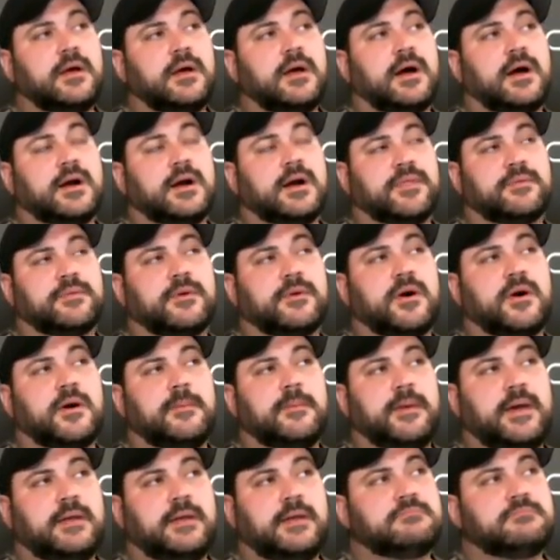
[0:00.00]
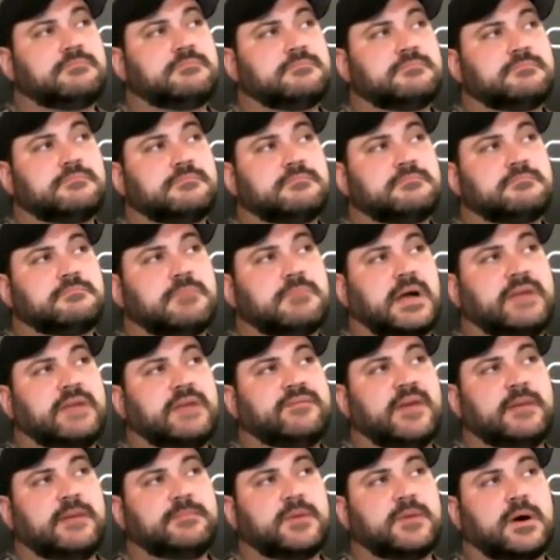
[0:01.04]
I'm going to throw them in. I
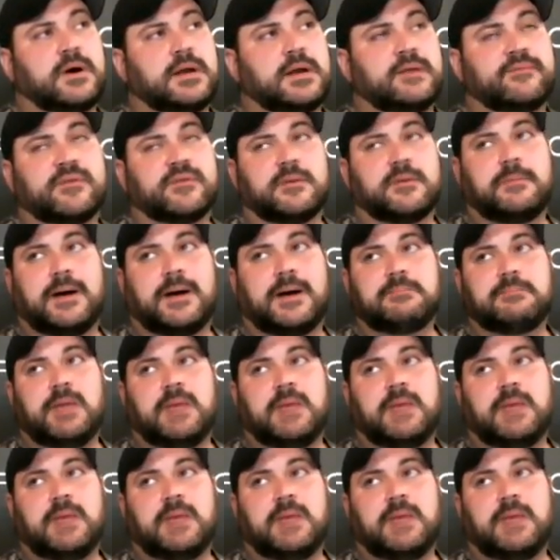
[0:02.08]
vaped on it for about